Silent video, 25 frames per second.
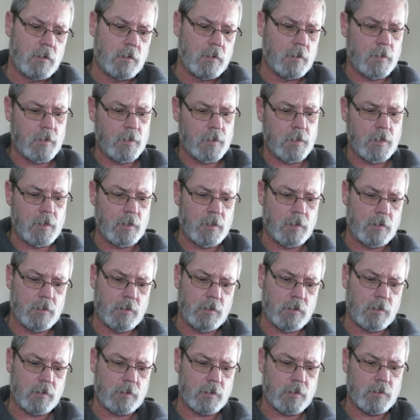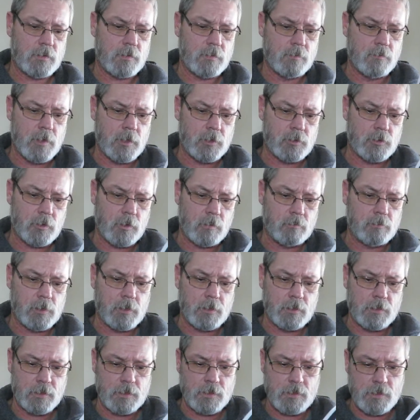And I guess to make sure I
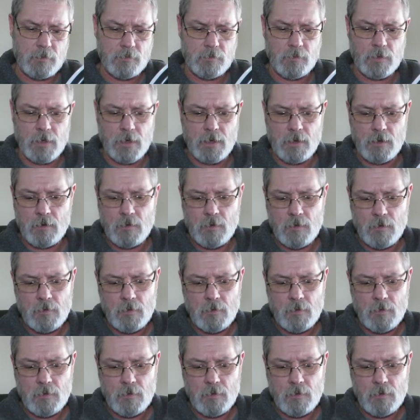plug this in right.